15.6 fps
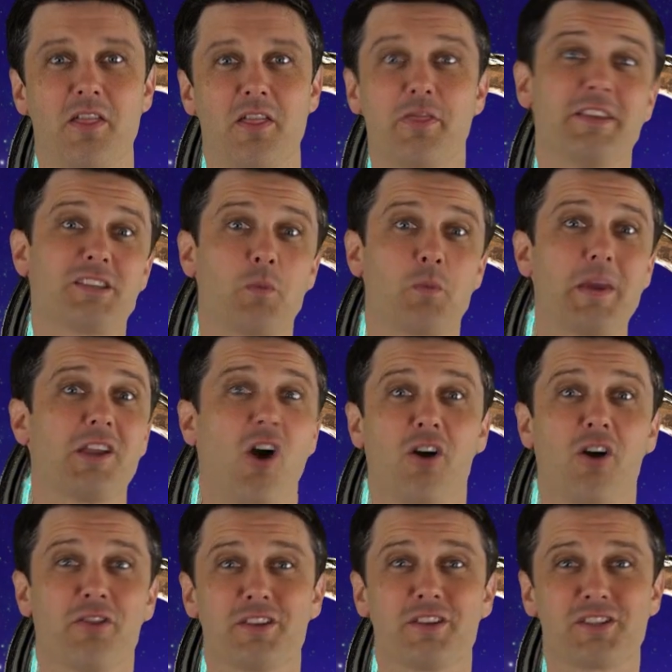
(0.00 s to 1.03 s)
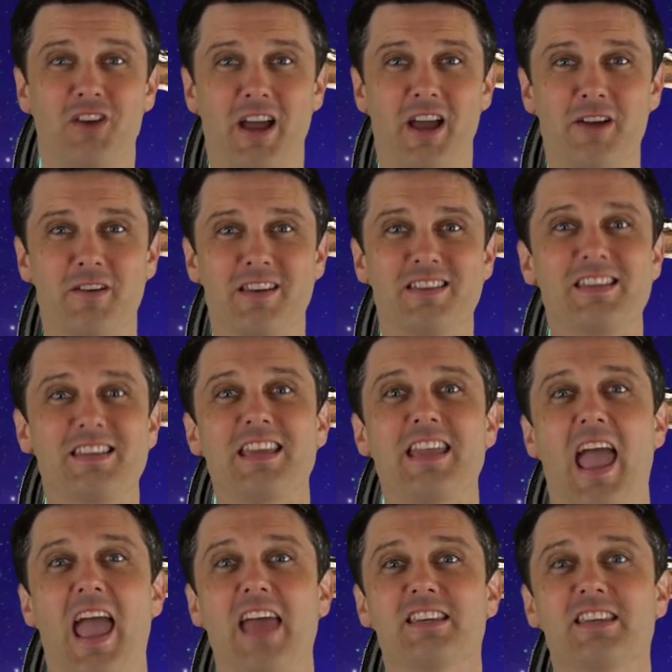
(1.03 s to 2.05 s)
This week on the Syrin,
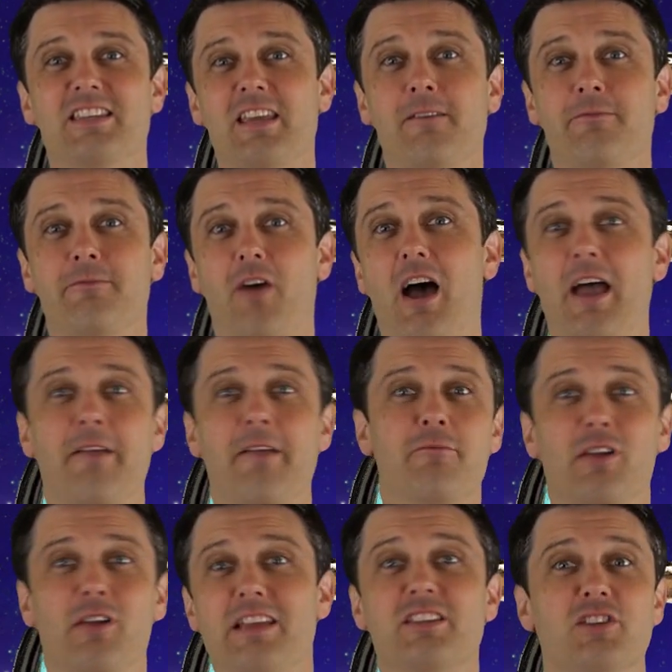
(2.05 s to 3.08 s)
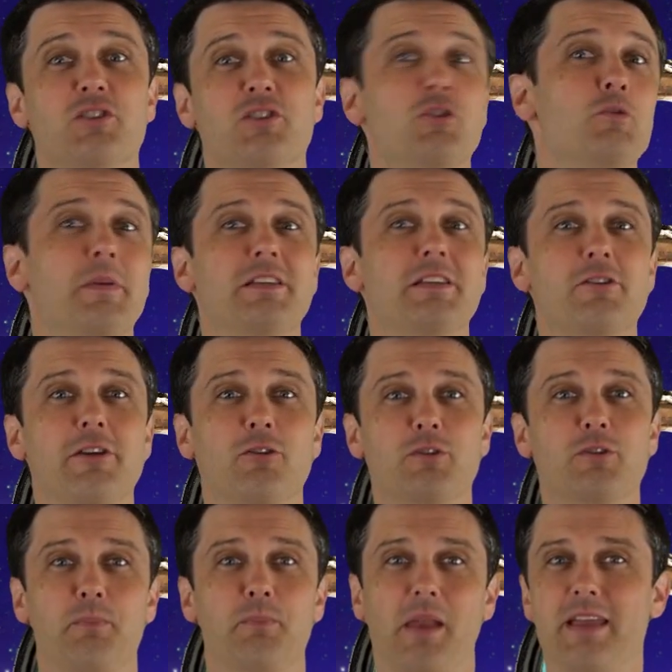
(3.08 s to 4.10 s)
D&D 5 releases new
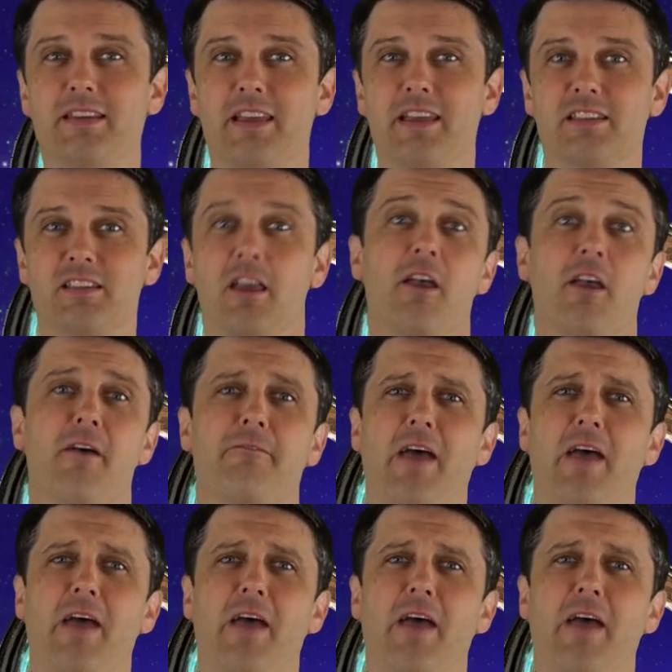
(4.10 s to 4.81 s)
material to playtest,